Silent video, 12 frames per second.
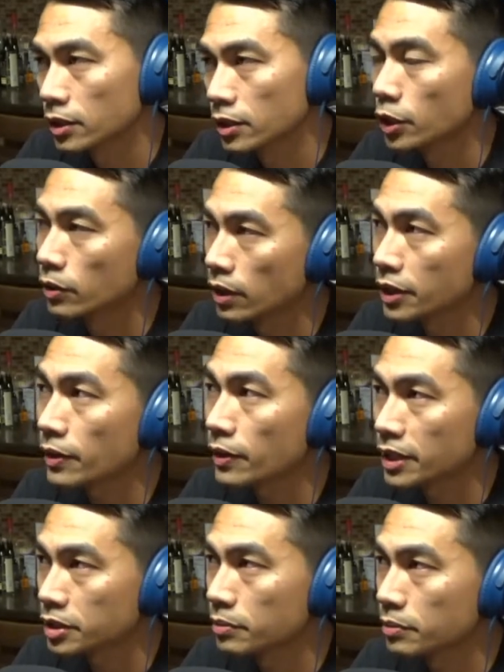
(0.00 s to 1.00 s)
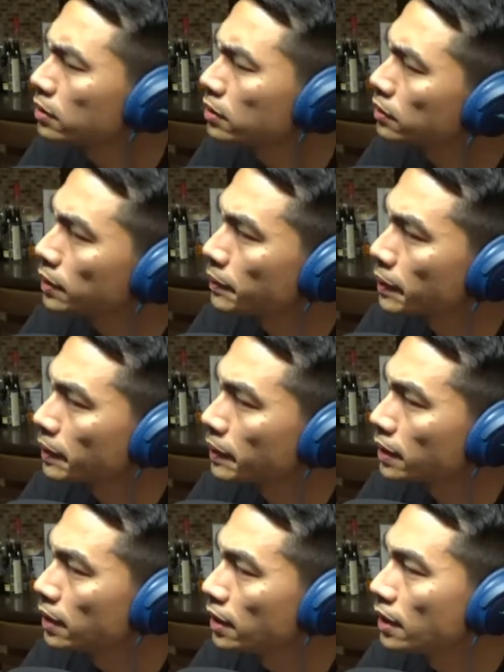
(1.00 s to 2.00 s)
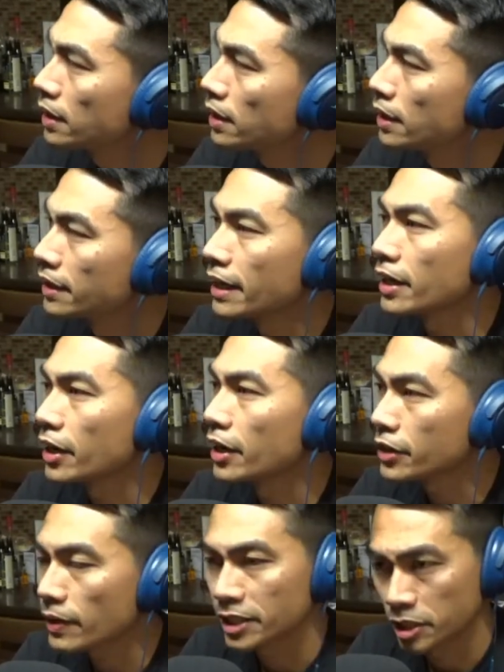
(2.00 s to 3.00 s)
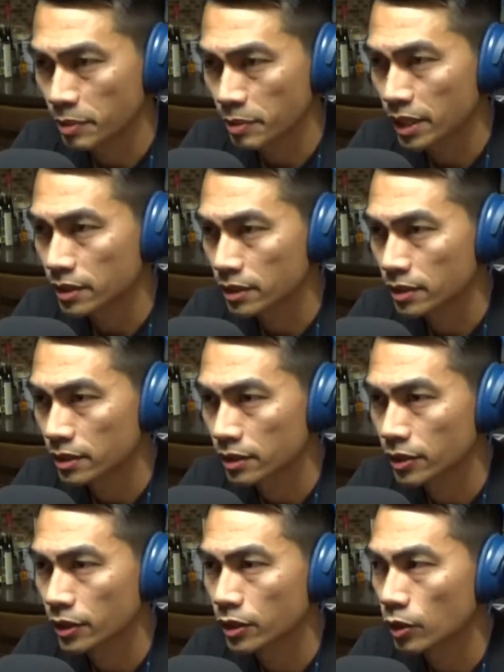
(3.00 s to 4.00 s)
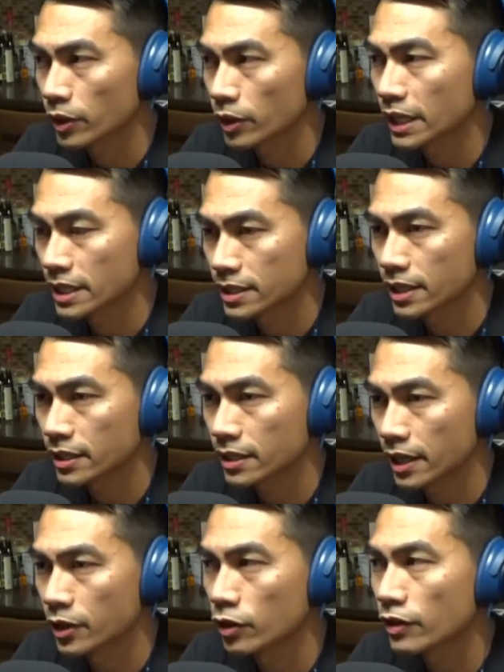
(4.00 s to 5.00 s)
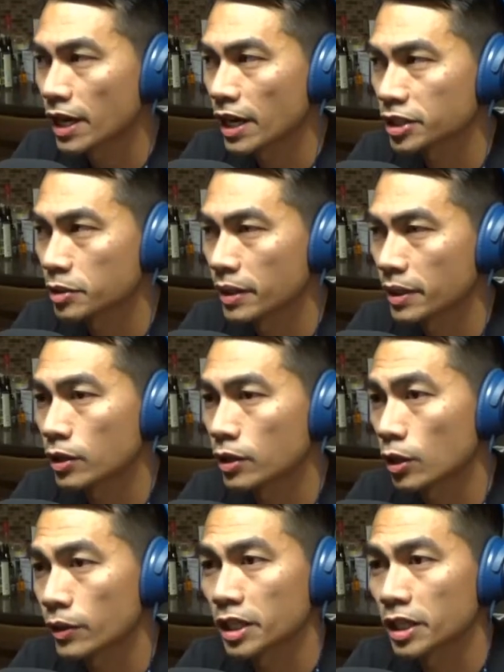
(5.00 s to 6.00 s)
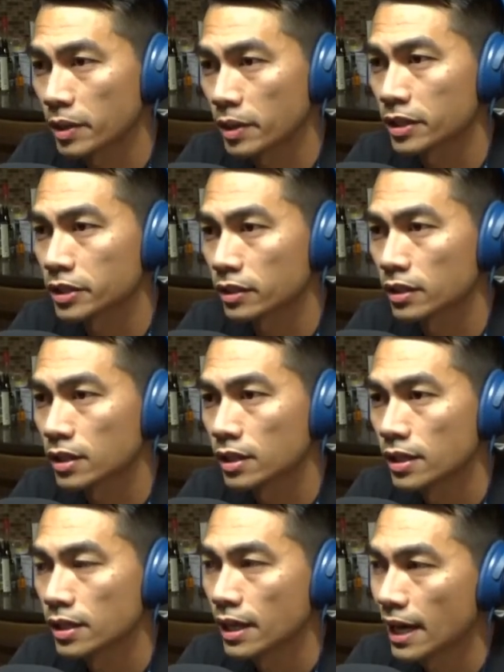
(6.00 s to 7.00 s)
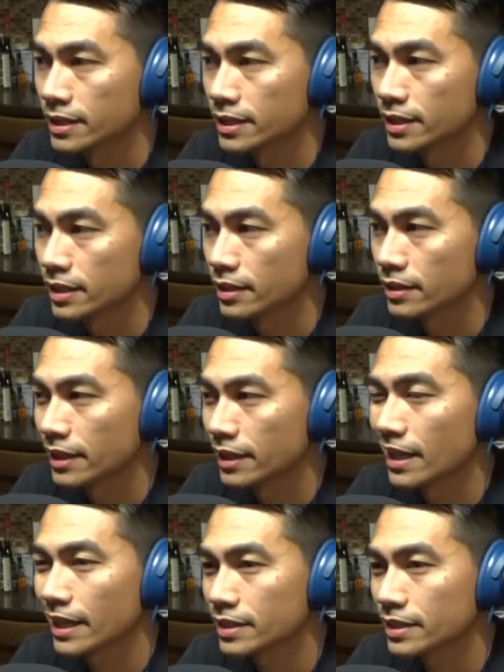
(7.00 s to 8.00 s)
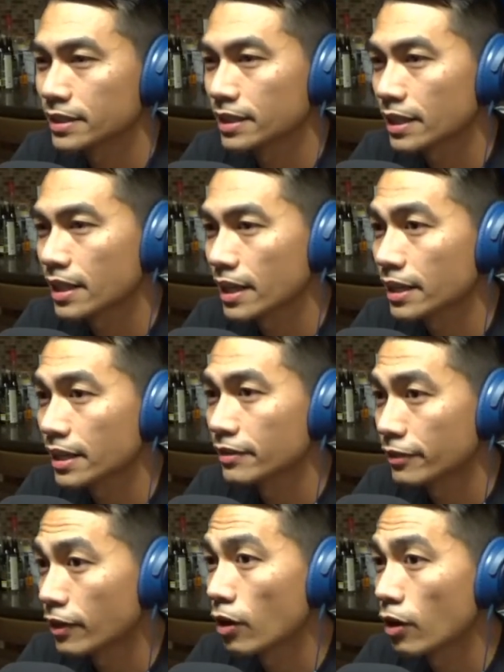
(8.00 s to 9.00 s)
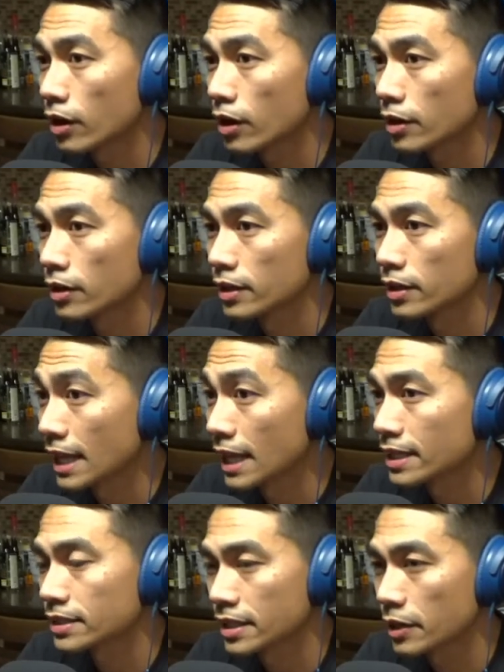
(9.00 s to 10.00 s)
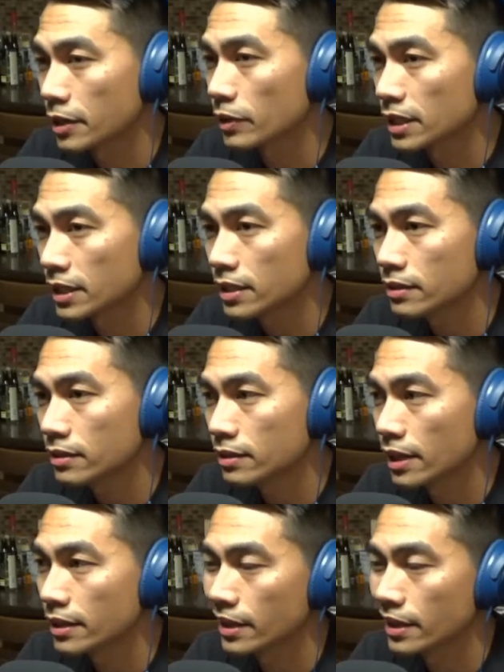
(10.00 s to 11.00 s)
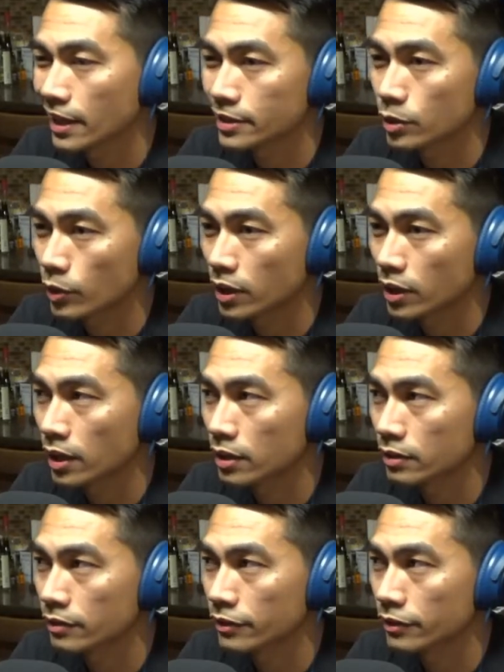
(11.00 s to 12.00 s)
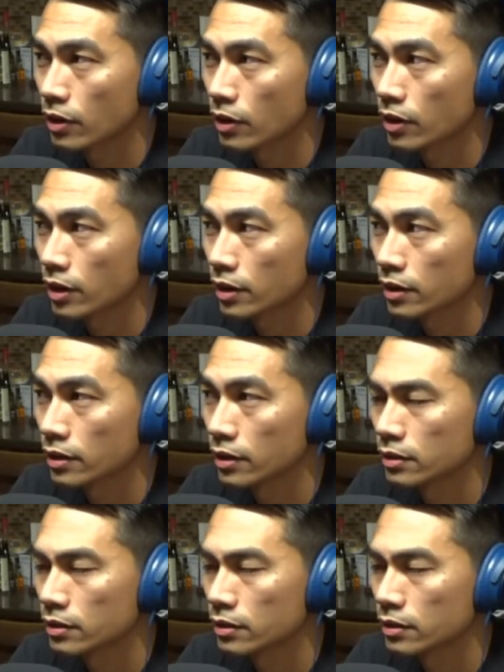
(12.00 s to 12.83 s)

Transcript: No, underestimate. Oh, wait. They underestimate their caloric intake and overestimate the caloric expenditure. As in, they like to say they eat far less than they really eat, and they like to work out far.